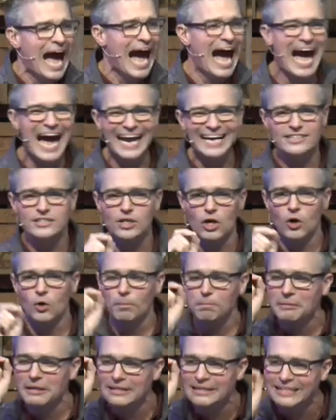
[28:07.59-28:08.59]
I
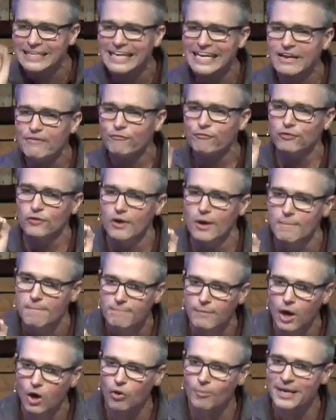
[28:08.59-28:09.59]
don't believe for a
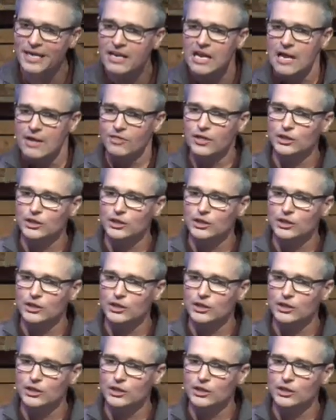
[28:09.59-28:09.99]
moment